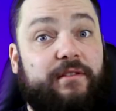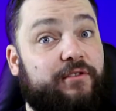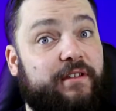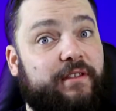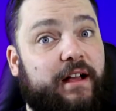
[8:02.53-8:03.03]

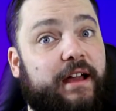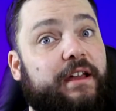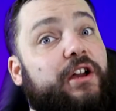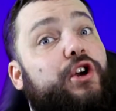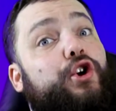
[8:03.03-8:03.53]
Just
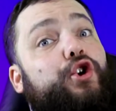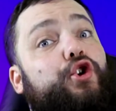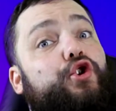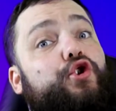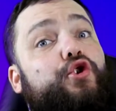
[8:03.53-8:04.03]
like
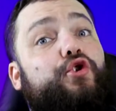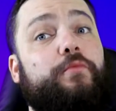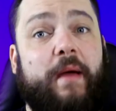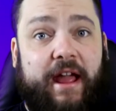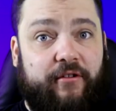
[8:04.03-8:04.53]

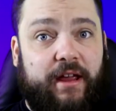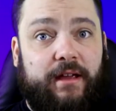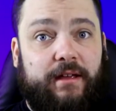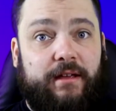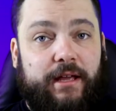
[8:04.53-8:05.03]
Goodberry.
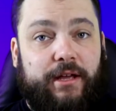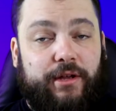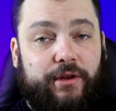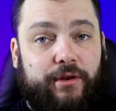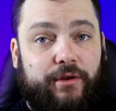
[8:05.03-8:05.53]

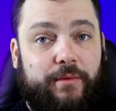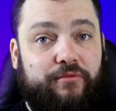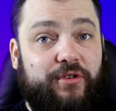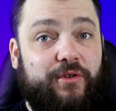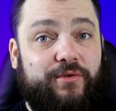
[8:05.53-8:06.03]
You
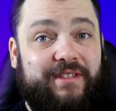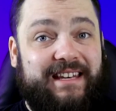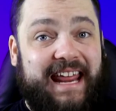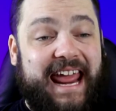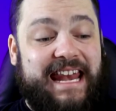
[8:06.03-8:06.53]
produce
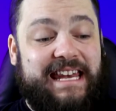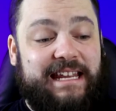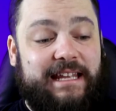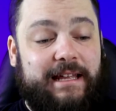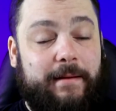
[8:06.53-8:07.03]

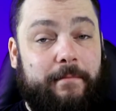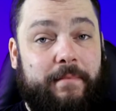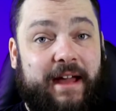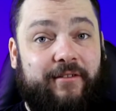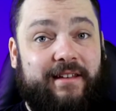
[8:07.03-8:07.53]
10
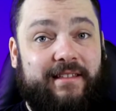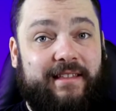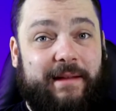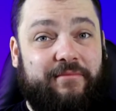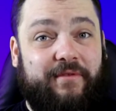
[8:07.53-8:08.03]
berries
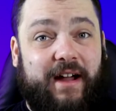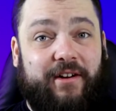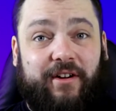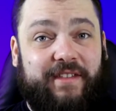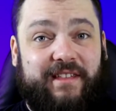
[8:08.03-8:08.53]
that provide
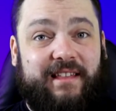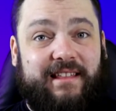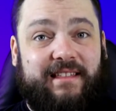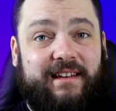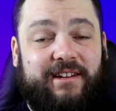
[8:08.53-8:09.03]
all the
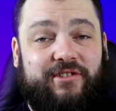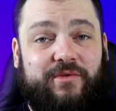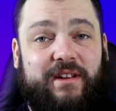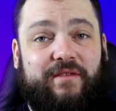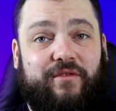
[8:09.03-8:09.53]
sustenance you
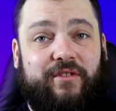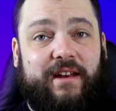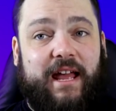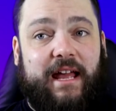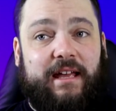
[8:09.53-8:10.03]
need for a
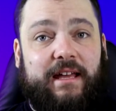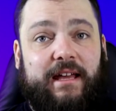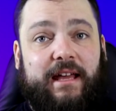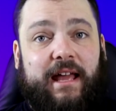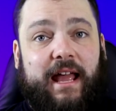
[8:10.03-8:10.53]
day
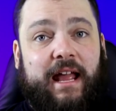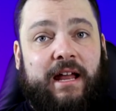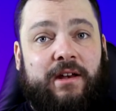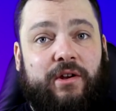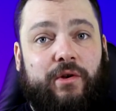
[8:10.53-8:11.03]

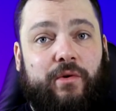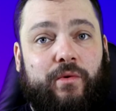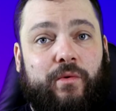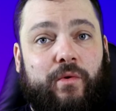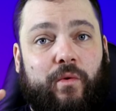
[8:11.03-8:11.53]
and
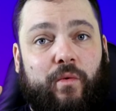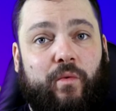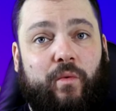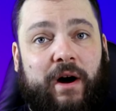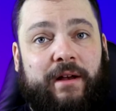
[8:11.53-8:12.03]
do
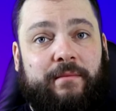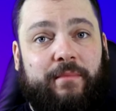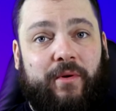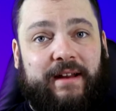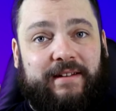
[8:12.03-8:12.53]
1
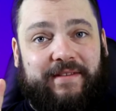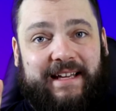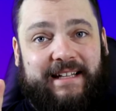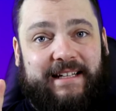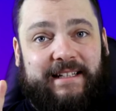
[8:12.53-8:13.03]
point of
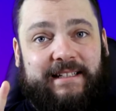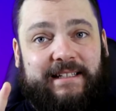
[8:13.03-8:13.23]
healing.